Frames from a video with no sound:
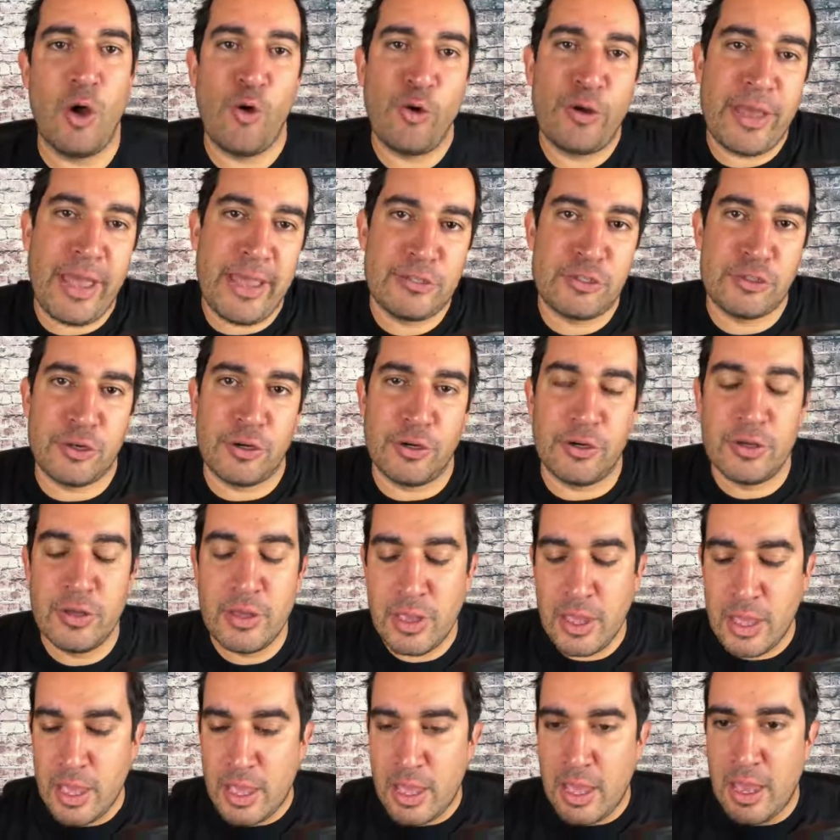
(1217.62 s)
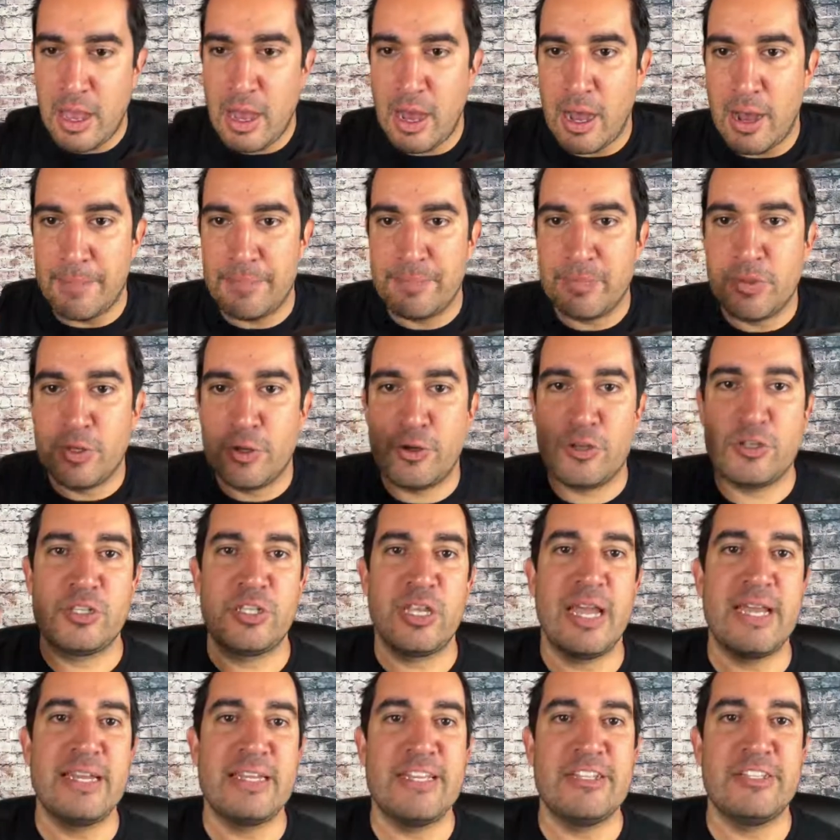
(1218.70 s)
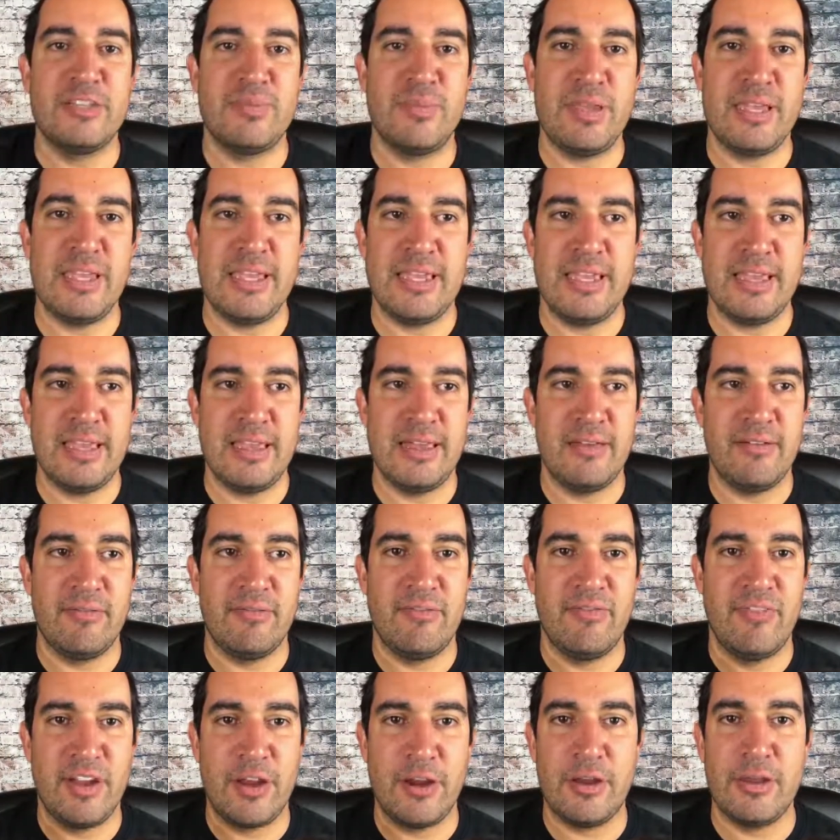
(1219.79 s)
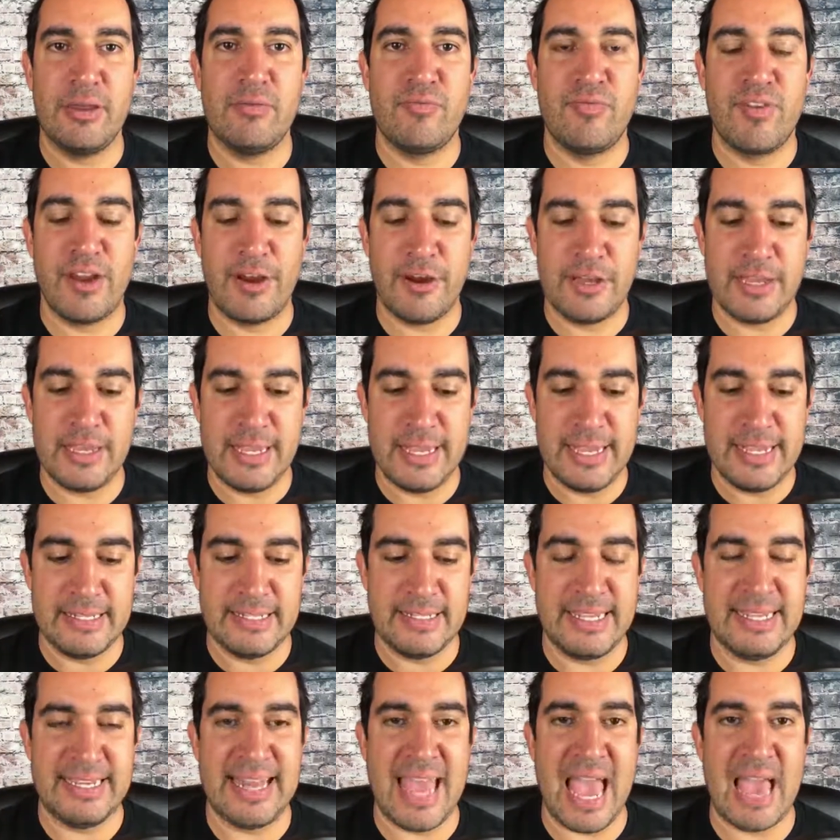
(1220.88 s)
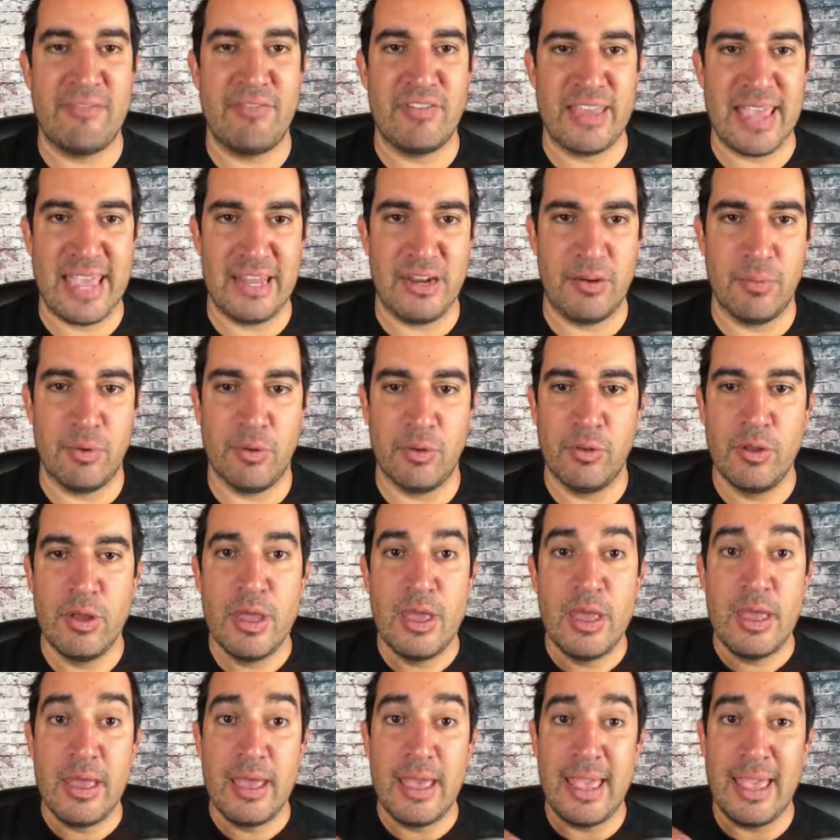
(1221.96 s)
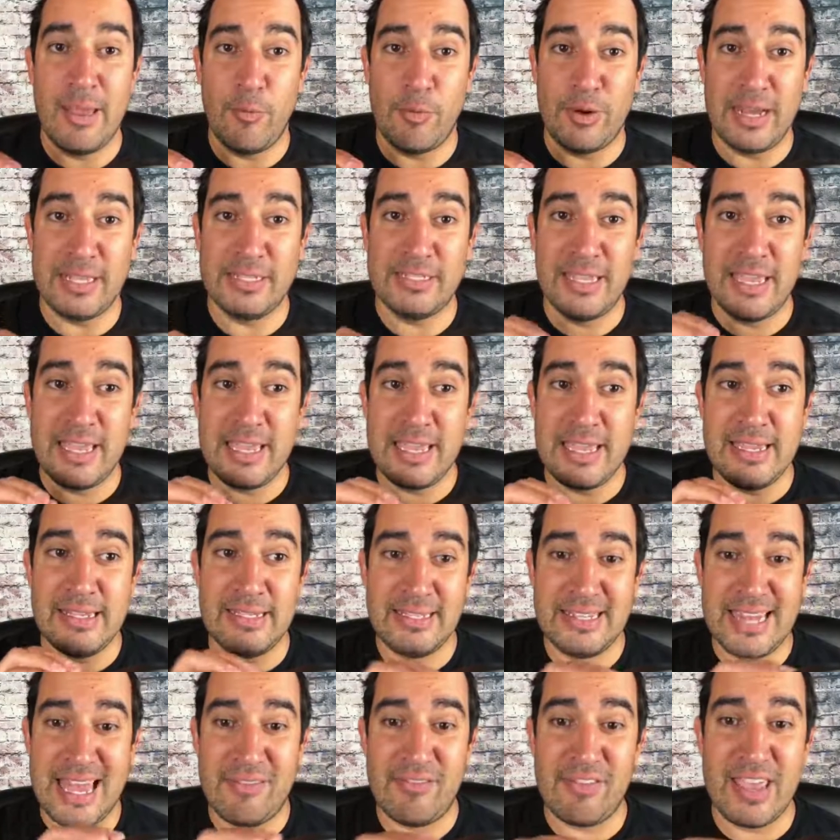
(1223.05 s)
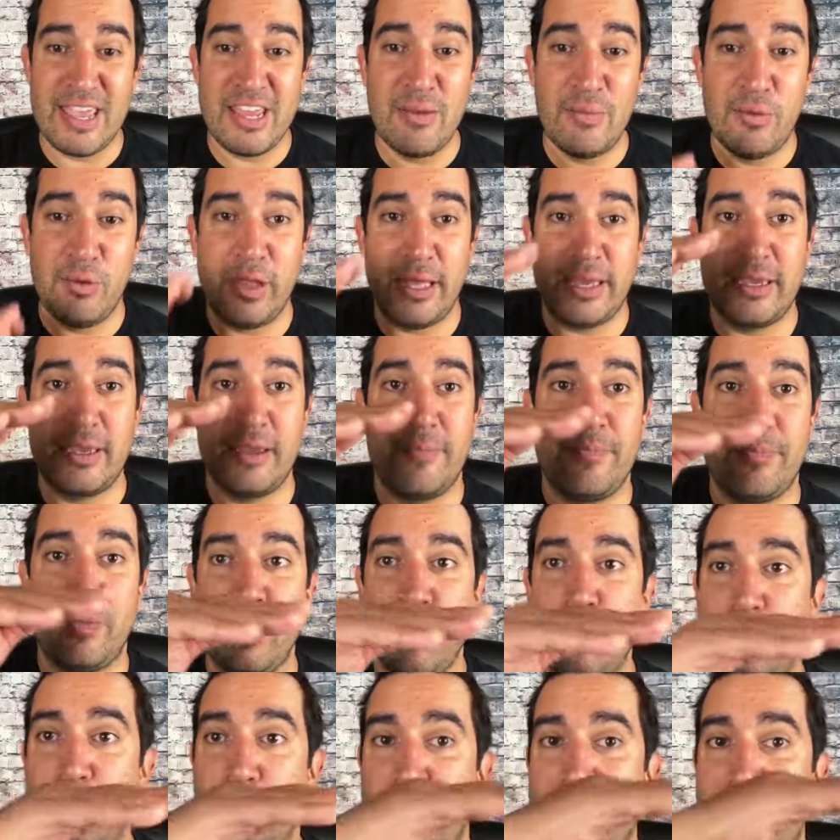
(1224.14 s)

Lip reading: Okay, sure. Your site needs to be very, very easily navigatable. And when I say easily navigatable, like you